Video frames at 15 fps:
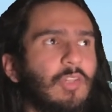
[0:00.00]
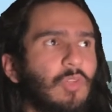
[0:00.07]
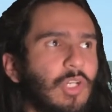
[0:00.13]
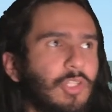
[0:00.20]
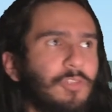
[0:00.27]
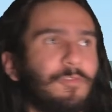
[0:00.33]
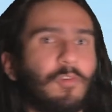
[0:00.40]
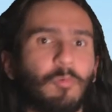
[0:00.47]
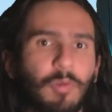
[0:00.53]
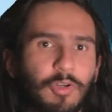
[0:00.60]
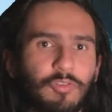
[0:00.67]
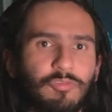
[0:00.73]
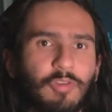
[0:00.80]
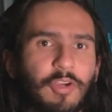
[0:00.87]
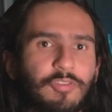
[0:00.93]
a look at the
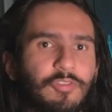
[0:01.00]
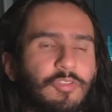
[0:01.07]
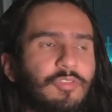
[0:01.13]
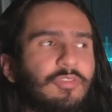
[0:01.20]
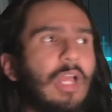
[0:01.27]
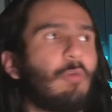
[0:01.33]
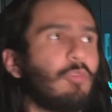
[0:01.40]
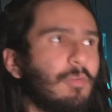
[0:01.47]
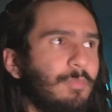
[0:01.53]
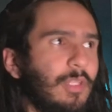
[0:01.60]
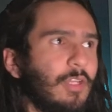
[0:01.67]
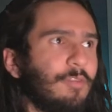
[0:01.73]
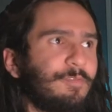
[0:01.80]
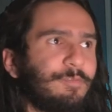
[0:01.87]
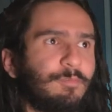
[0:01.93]
Forerunner structures. That would
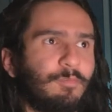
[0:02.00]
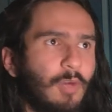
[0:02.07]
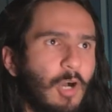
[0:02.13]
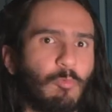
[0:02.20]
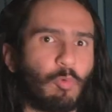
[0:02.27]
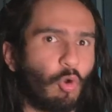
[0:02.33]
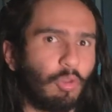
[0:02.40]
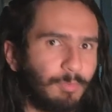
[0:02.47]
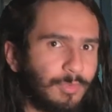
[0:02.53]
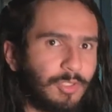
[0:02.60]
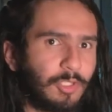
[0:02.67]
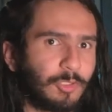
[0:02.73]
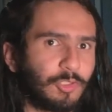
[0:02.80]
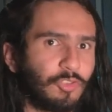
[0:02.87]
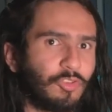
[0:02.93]
be a world
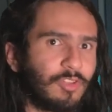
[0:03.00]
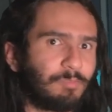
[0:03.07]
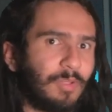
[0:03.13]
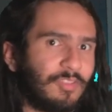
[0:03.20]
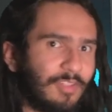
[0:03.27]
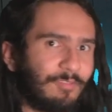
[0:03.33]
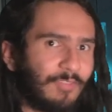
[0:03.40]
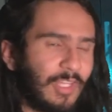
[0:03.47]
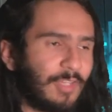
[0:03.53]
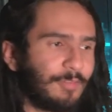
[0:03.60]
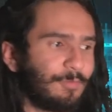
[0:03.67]
material specific